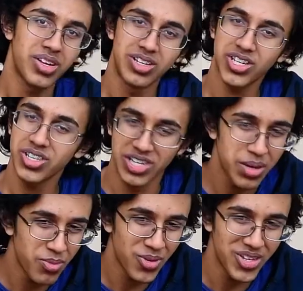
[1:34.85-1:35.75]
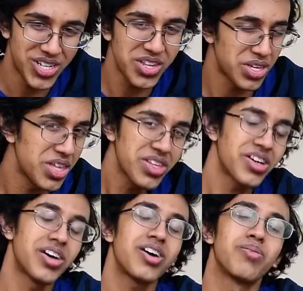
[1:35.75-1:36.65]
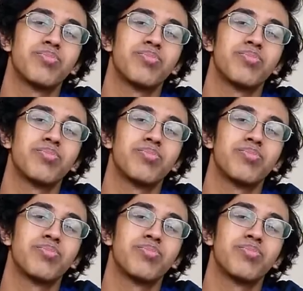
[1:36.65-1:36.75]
just the day before the test isn't gonna help,